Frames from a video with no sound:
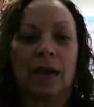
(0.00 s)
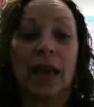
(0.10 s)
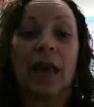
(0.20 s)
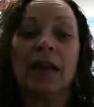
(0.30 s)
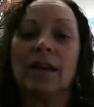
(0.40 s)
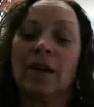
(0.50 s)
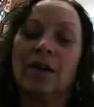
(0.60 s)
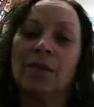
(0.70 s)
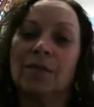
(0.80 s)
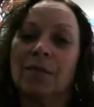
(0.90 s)
Can't
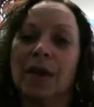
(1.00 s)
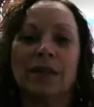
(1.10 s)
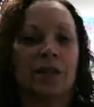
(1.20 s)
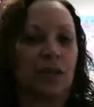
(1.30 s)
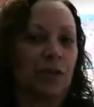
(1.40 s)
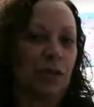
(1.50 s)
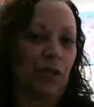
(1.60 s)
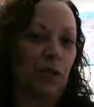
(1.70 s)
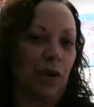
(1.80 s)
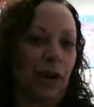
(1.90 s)
do means that you
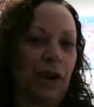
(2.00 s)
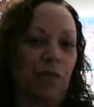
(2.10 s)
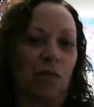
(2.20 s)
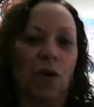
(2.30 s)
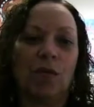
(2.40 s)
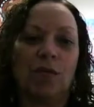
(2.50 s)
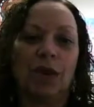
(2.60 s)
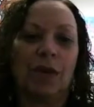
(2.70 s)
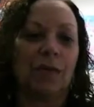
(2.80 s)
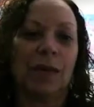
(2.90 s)
can train. Won't
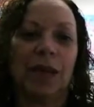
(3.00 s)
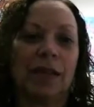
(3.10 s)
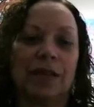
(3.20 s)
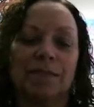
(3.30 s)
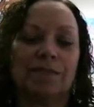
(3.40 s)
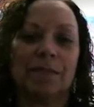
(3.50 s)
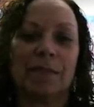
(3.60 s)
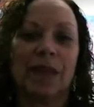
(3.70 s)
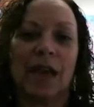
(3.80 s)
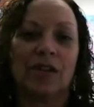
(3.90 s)
do means
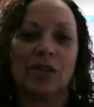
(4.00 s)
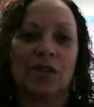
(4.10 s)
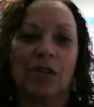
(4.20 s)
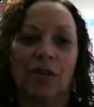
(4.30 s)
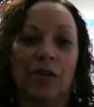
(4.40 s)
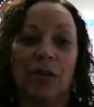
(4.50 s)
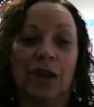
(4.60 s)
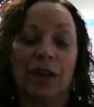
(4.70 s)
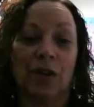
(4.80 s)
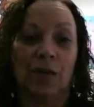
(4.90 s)
they just aren't going
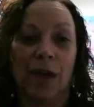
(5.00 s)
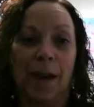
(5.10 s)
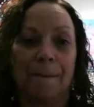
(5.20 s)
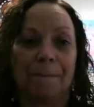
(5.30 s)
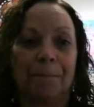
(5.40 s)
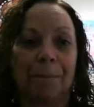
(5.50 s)
to do that.